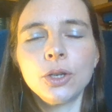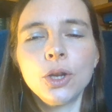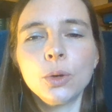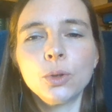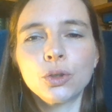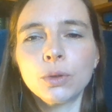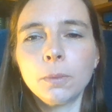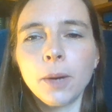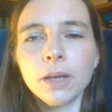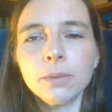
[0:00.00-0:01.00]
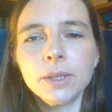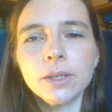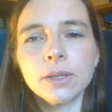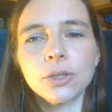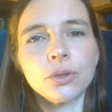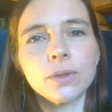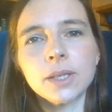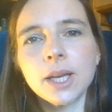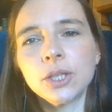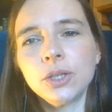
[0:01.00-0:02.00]
no true parliaments, true
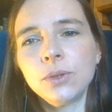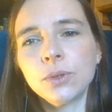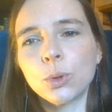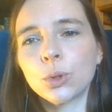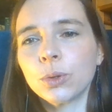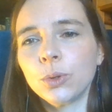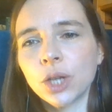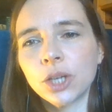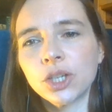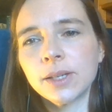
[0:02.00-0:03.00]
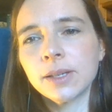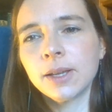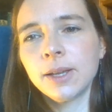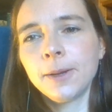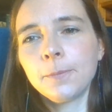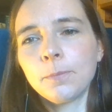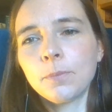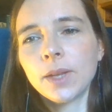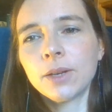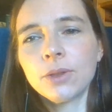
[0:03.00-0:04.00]
statutes, or true judges,
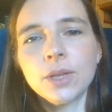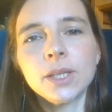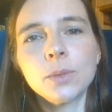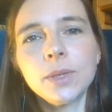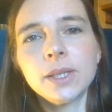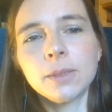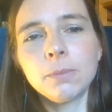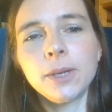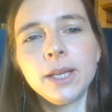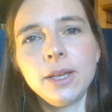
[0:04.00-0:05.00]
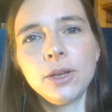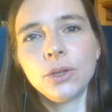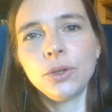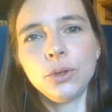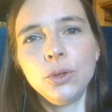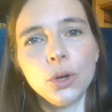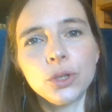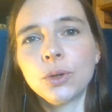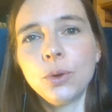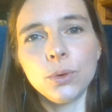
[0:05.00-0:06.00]
and this was simply not
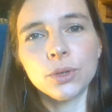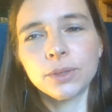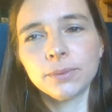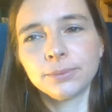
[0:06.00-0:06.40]
a court.